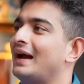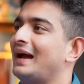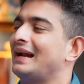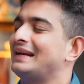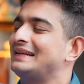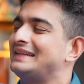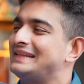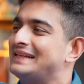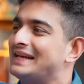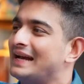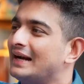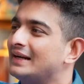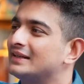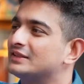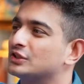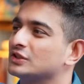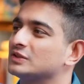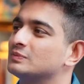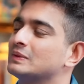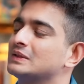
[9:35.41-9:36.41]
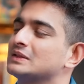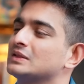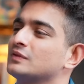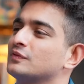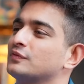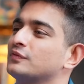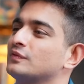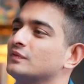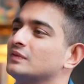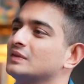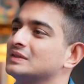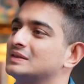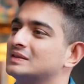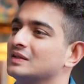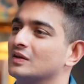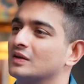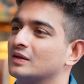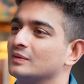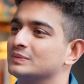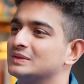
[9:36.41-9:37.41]
and yet just because of the
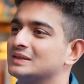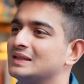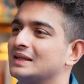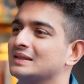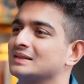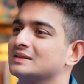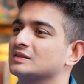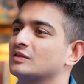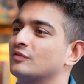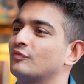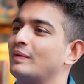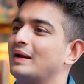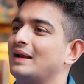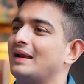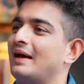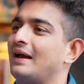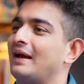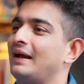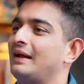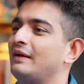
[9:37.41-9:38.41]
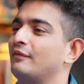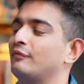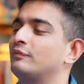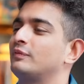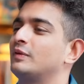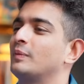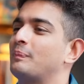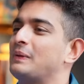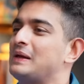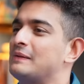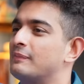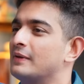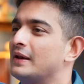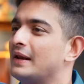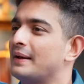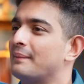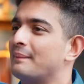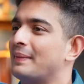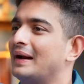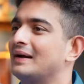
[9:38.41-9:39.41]
circumstances of my life the people
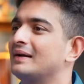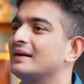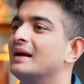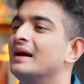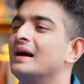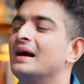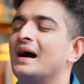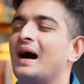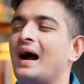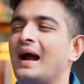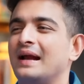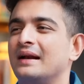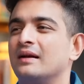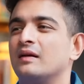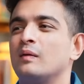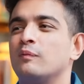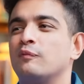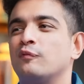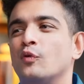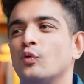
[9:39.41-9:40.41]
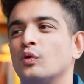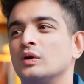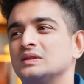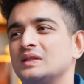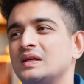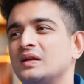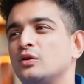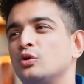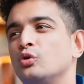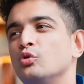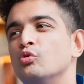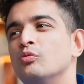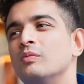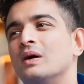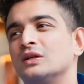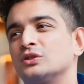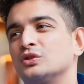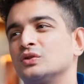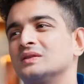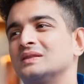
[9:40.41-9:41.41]
i met i ended up focusing too
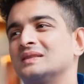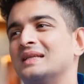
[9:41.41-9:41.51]
much on